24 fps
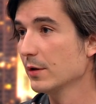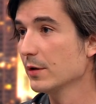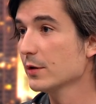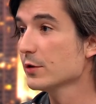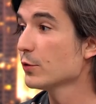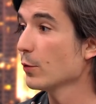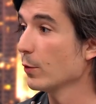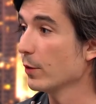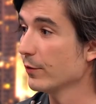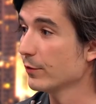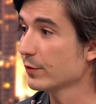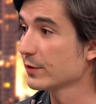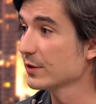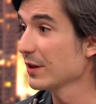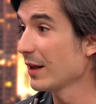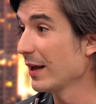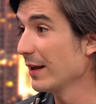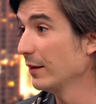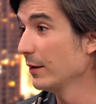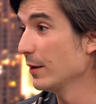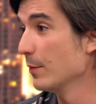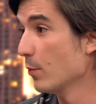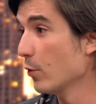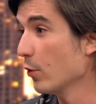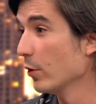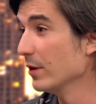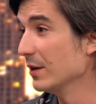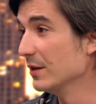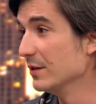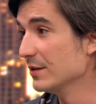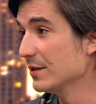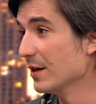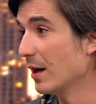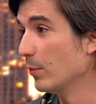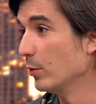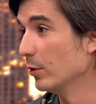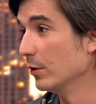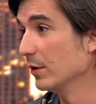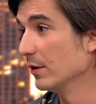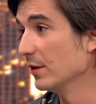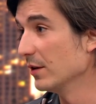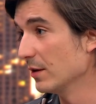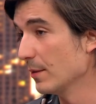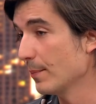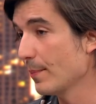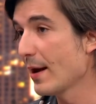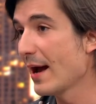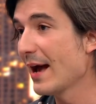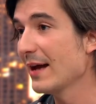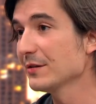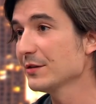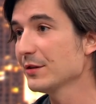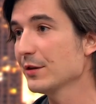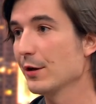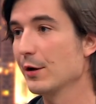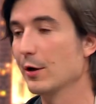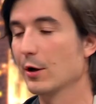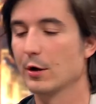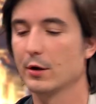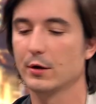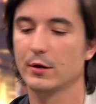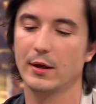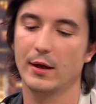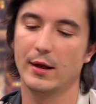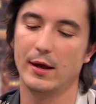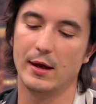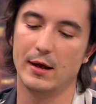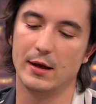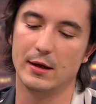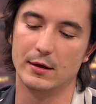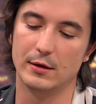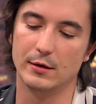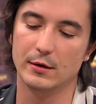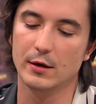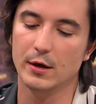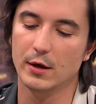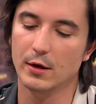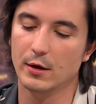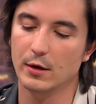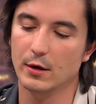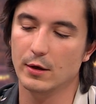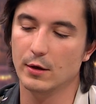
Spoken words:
So we've slightly more than doubled in the past year, and